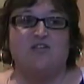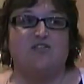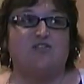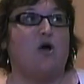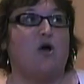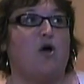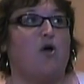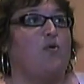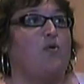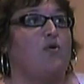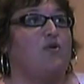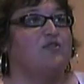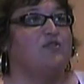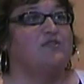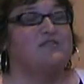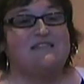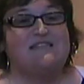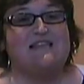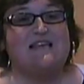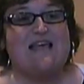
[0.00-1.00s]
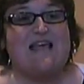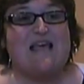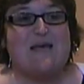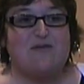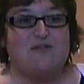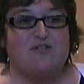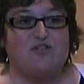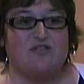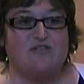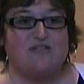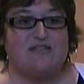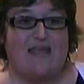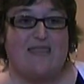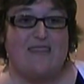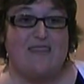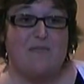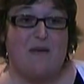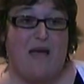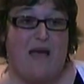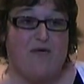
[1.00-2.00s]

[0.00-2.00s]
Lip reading: So you'll see images in the